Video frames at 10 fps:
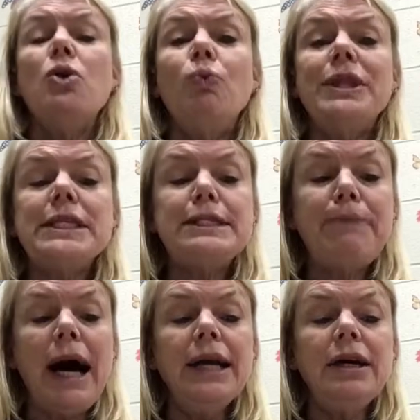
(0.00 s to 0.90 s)
When the
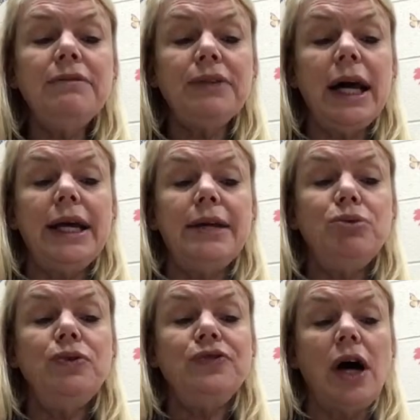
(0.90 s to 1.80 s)
spot of light
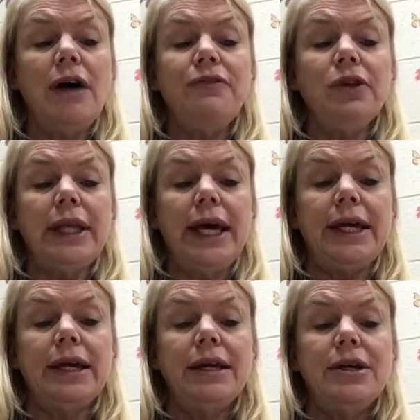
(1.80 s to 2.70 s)
moved off her
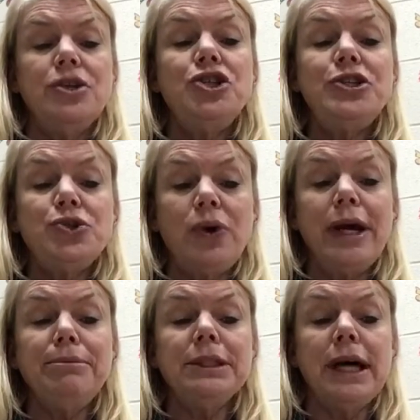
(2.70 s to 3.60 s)
leg, she
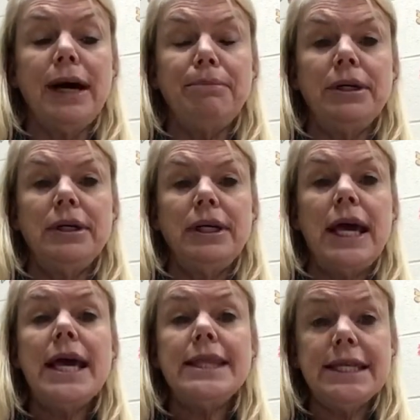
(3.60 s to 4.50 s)
scrambled up,
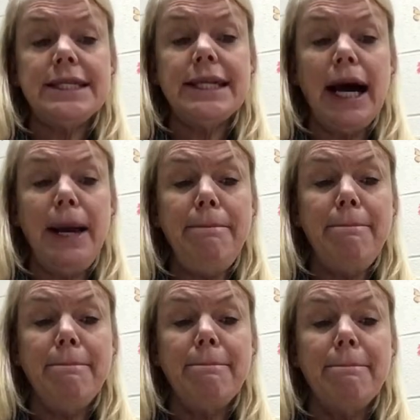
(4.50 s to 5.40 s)
and this time
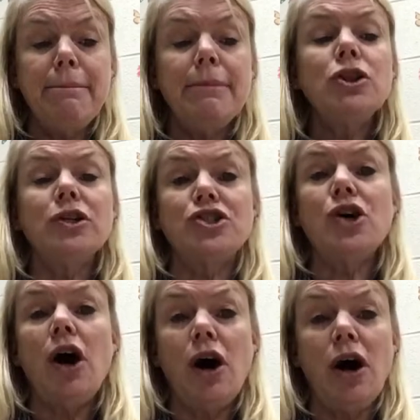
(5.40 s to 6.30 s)

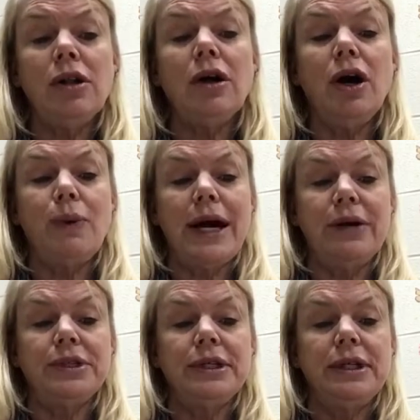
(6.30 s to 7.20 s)
looked all
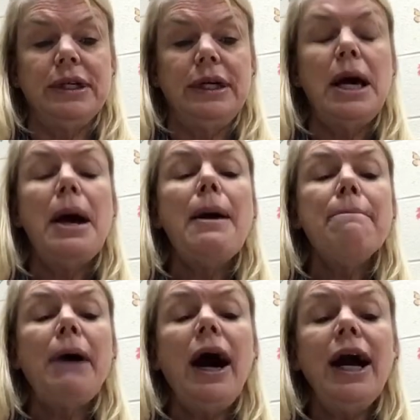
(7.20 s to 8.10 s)
around.
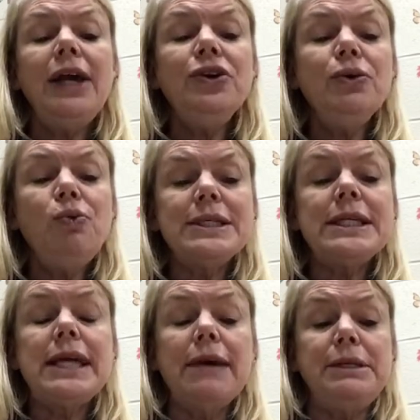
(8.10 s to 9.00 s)
Behind her
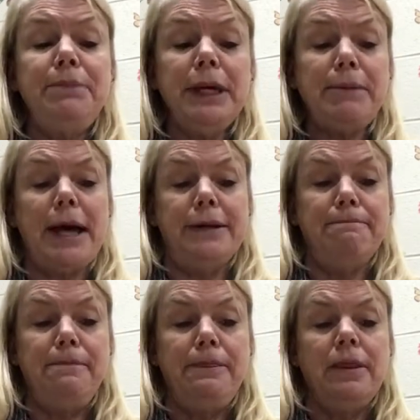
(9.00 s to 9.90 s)
was an empty pig pen.
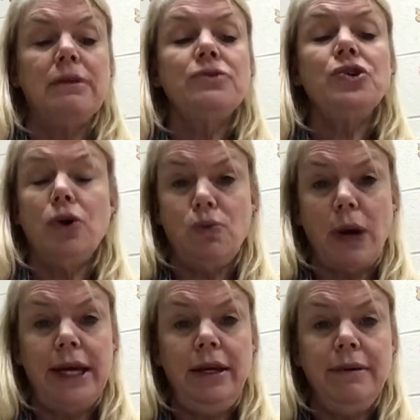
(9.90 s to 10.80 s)
To her
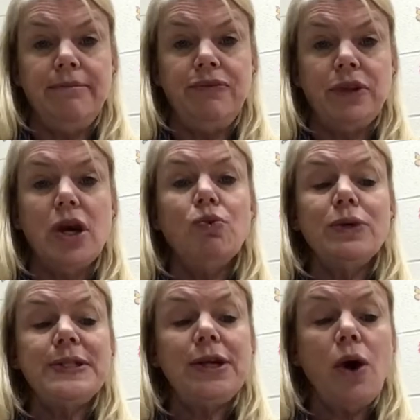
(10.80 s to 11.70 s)
right
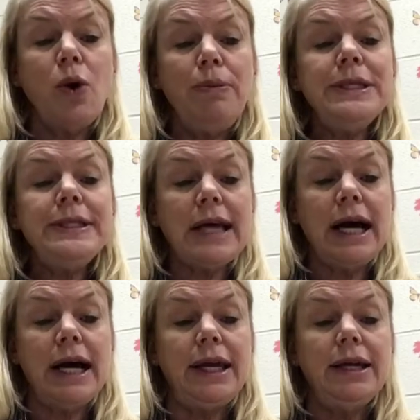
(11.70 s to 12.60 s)
was the open
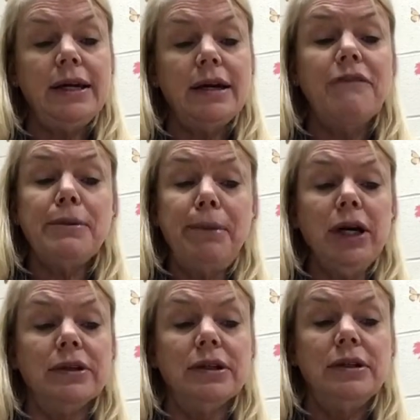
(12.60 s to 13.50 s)
side of the
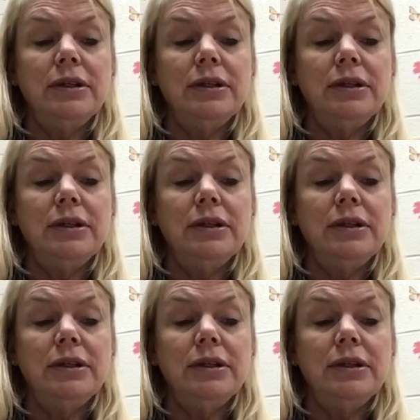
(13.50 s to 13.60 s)
barn.